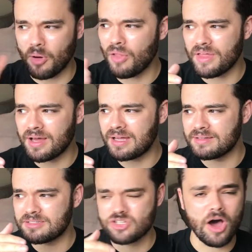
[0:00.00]
bother
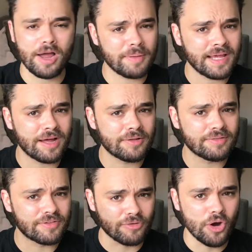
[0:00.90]
typing out
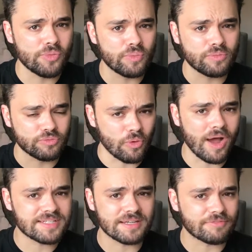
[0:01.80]
their own
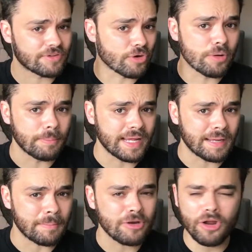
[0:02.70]
writing for their own
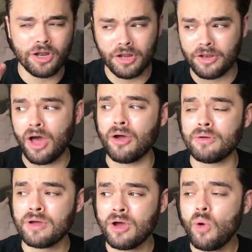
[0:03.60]
meme. No, no, no, no.
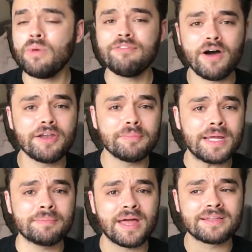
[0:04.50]
We'll find a
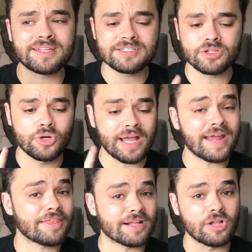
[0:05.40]
meme that doesn't look
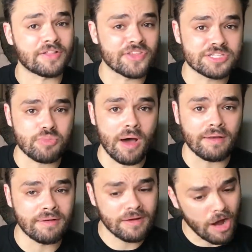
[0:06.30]
anything like this
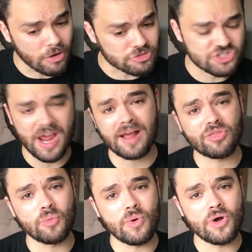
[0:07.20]
one. I'll jack the
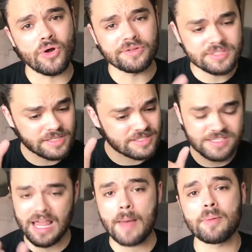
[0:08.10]
words,
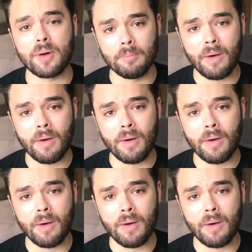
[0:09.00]
slap them on